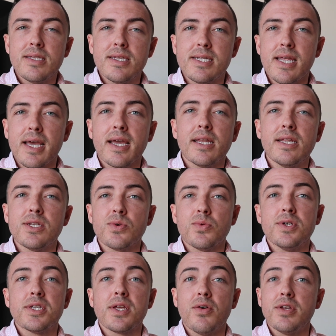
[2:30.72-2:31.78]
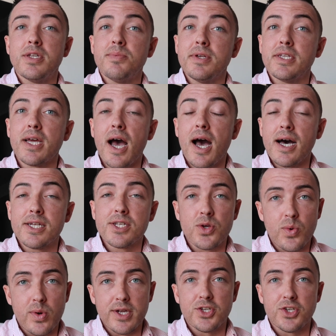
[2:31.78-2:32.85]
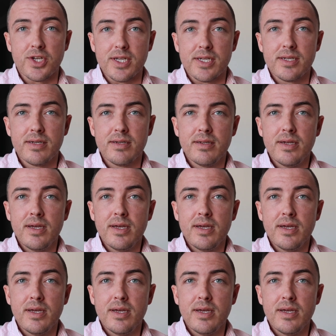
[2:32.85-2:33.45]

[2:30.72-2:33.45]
The second is always going to be to ask questions.